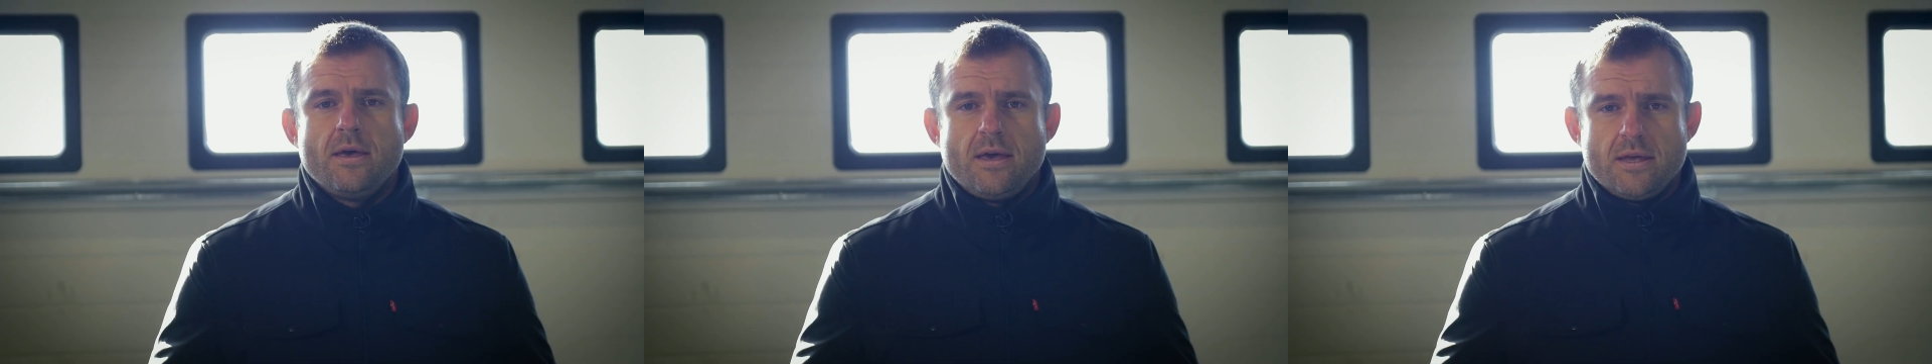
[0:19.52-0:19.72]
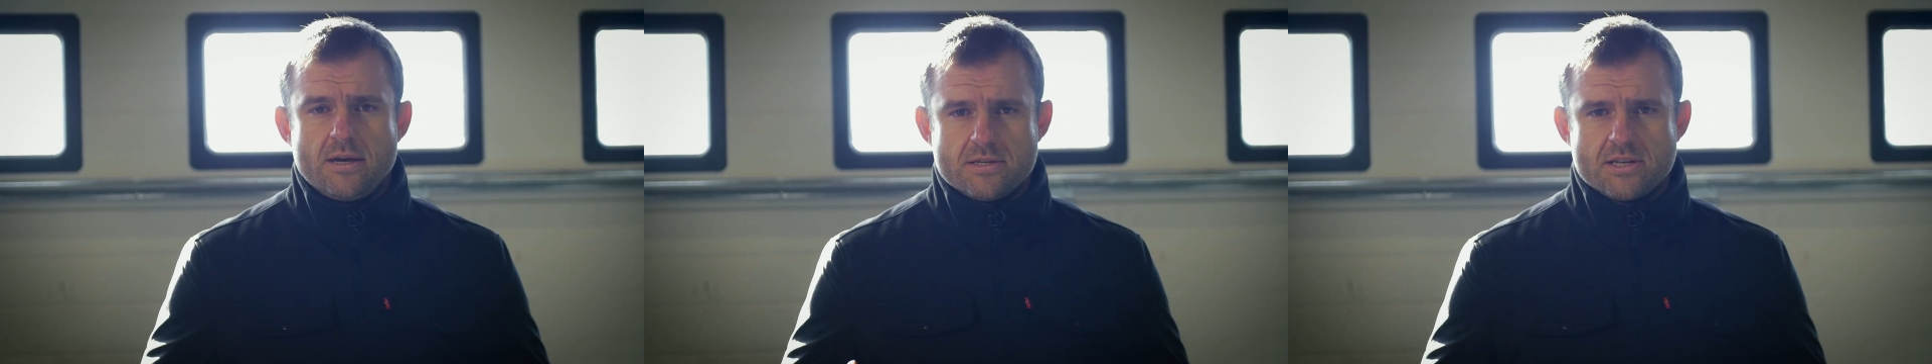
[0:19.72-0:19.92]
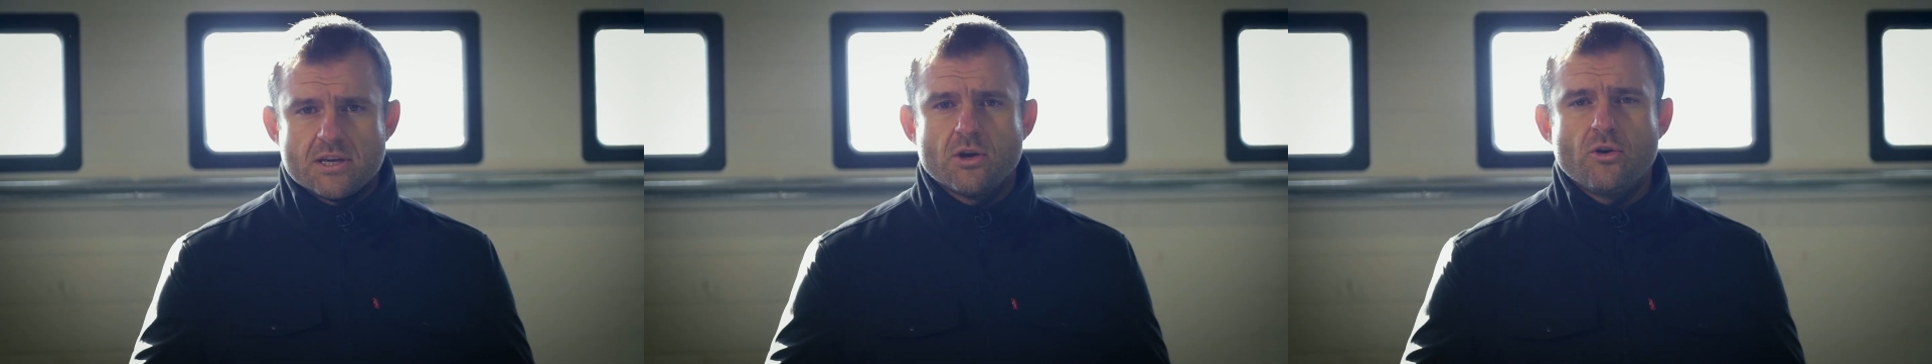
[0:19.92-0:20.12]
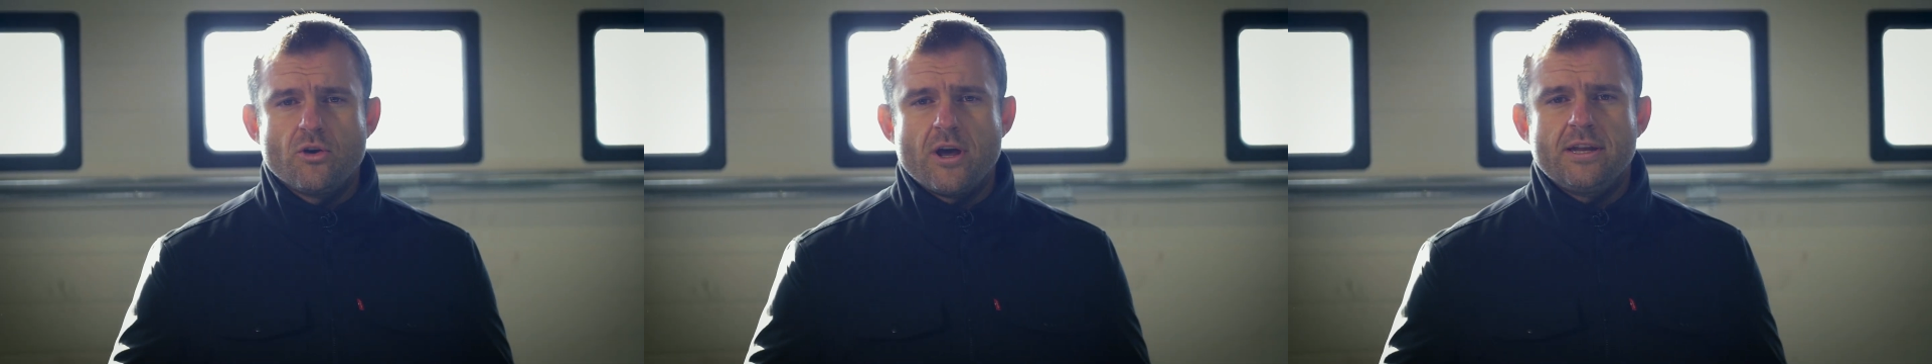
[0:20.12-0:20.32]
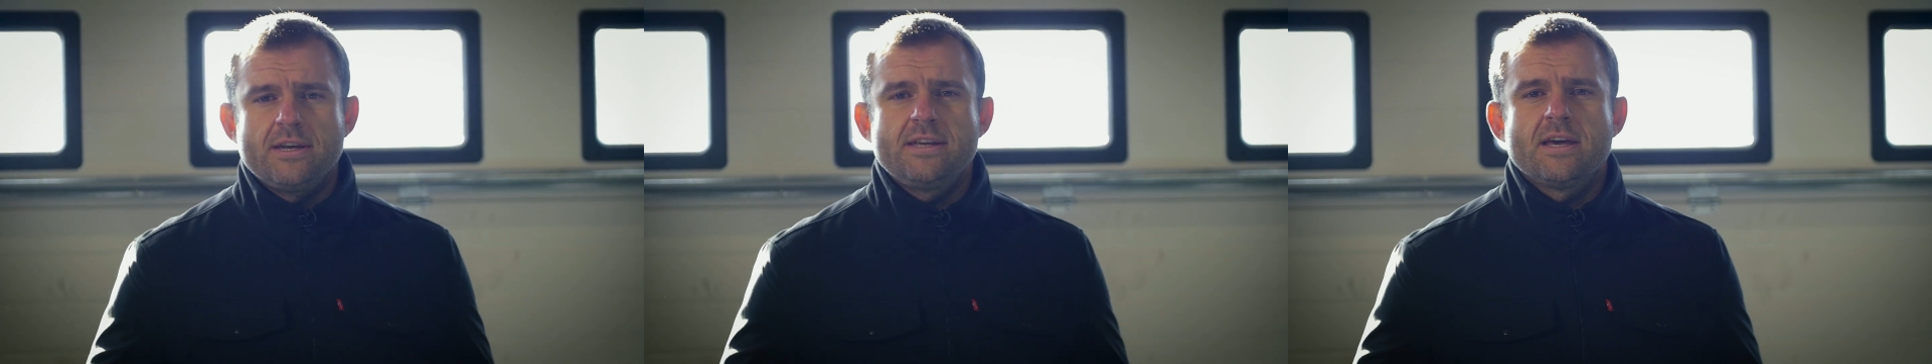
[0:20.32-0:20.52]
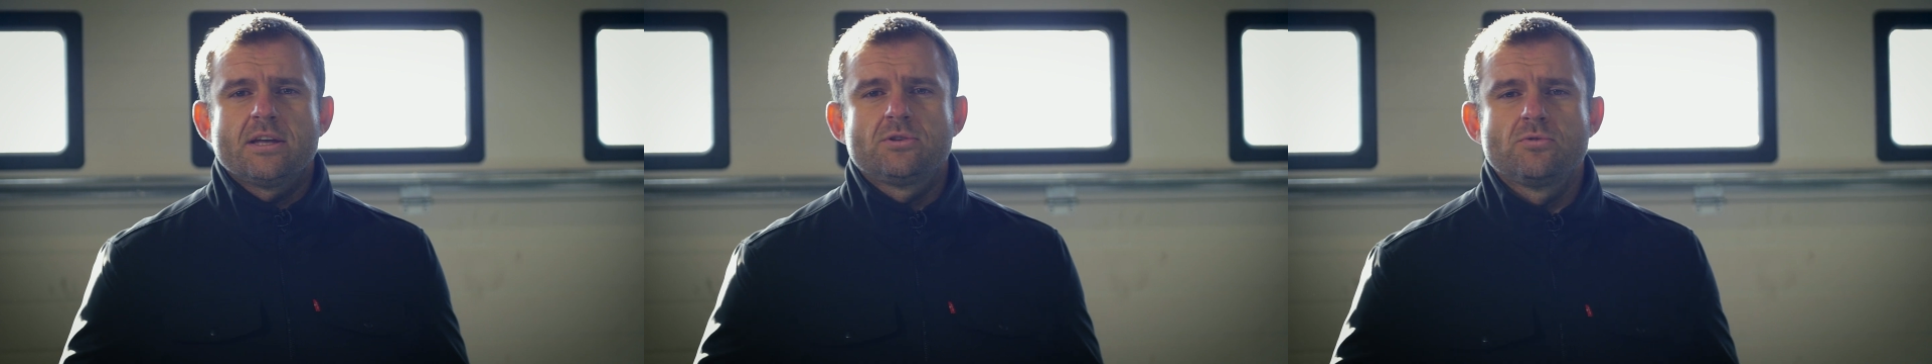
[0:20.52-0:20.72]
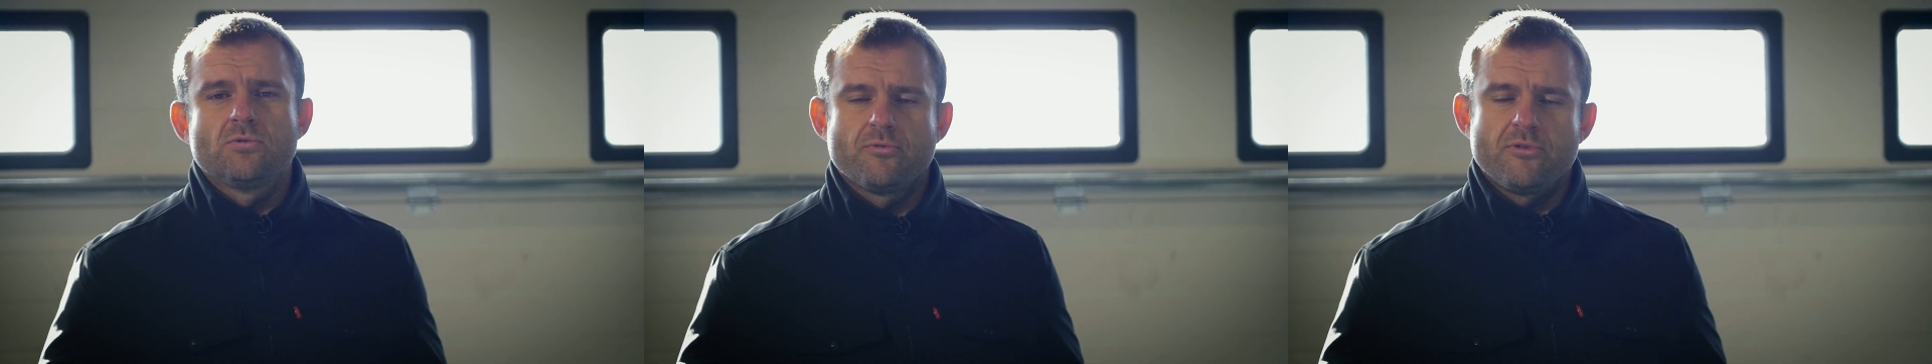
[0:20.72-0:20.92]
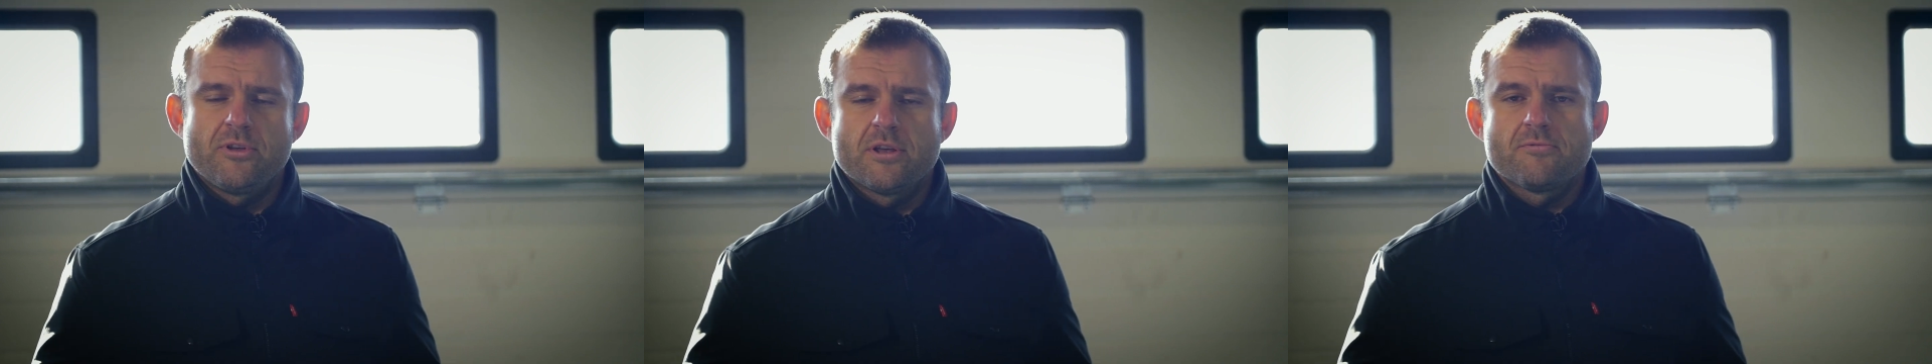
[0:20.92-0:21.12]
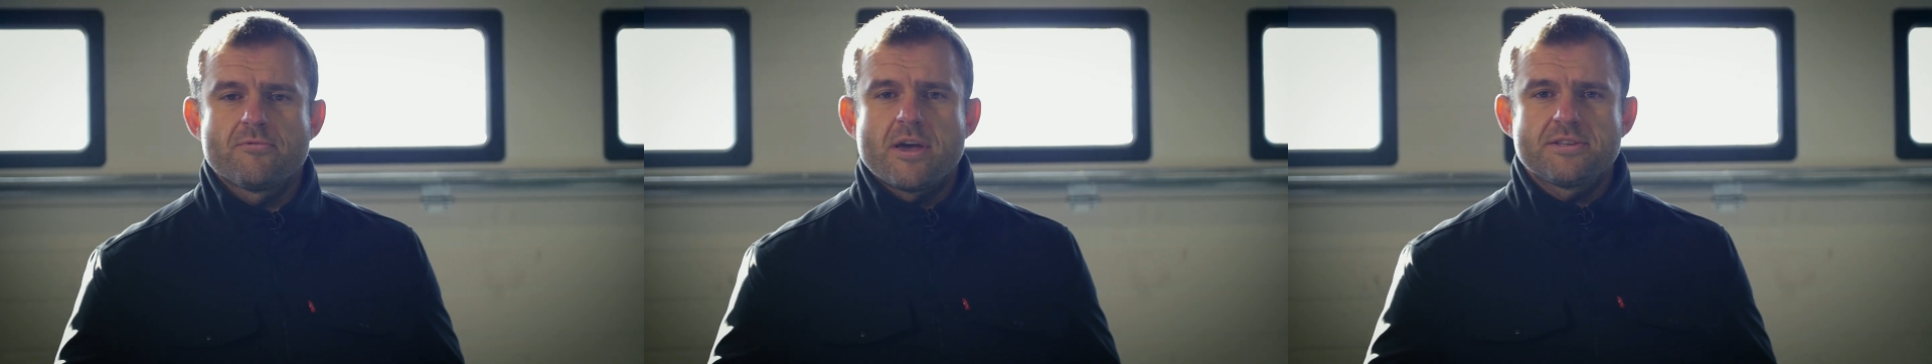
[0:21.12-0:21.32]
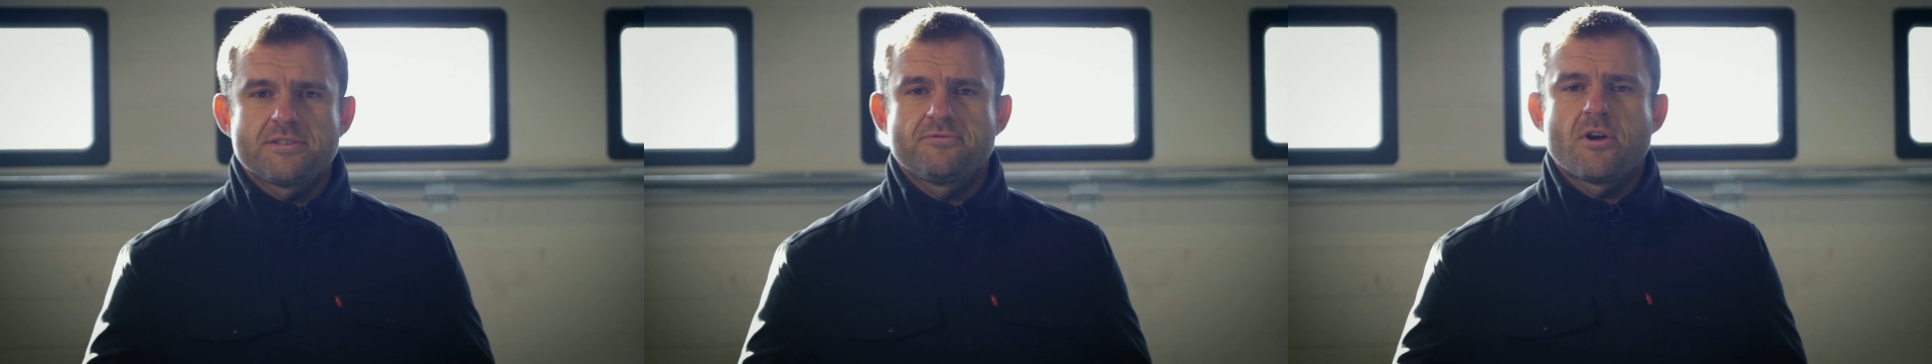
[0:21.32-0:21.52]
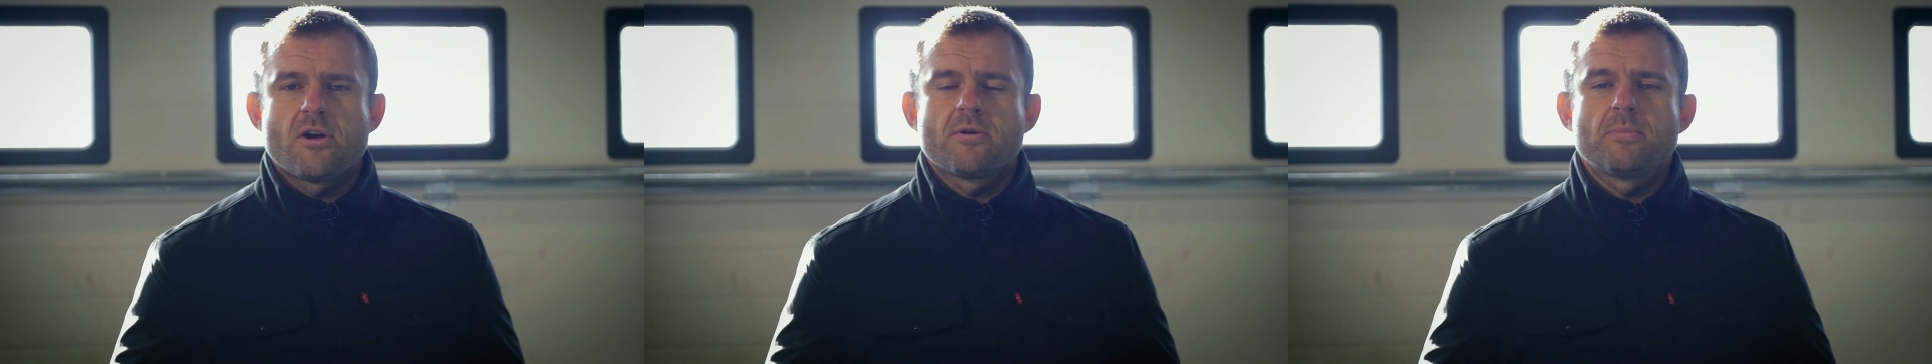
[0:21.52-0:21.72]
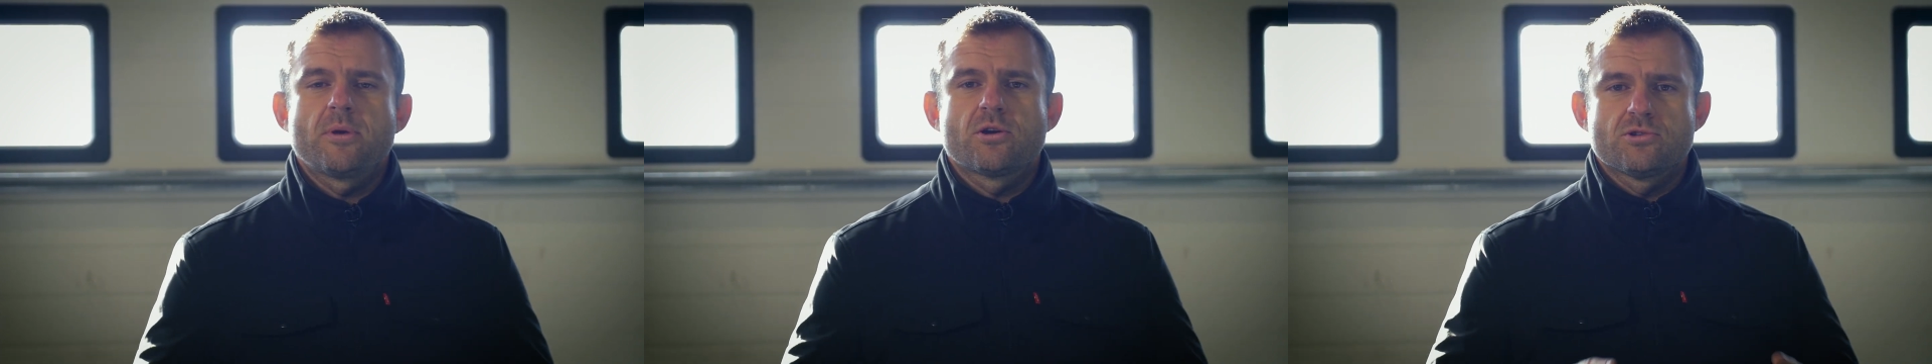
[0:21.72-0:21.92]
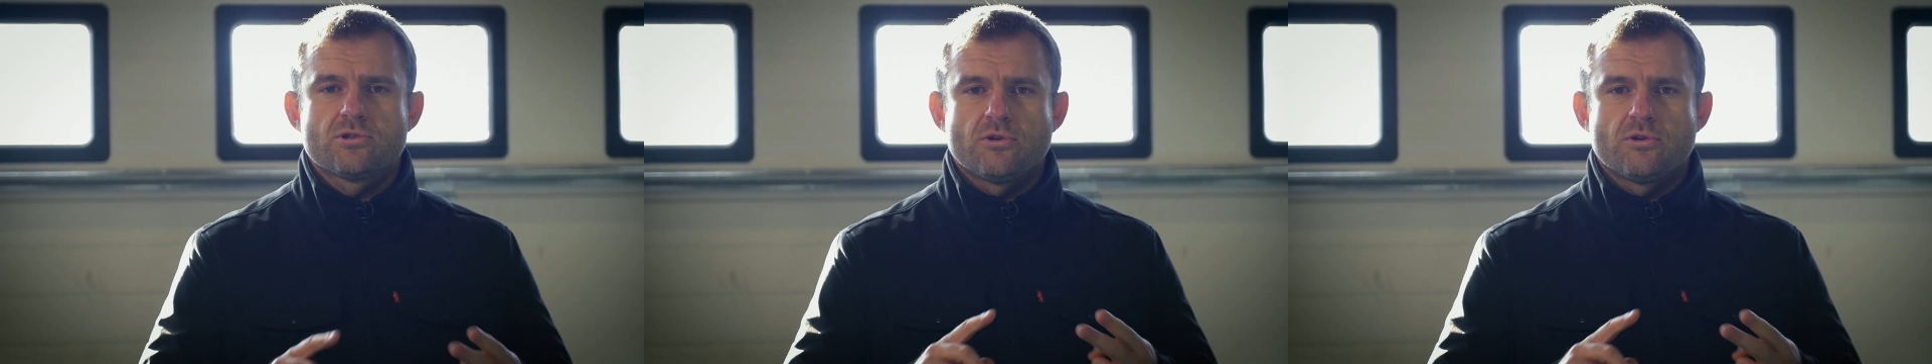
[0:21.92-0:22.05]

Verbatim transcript: It is a good idea to fit a race fairing because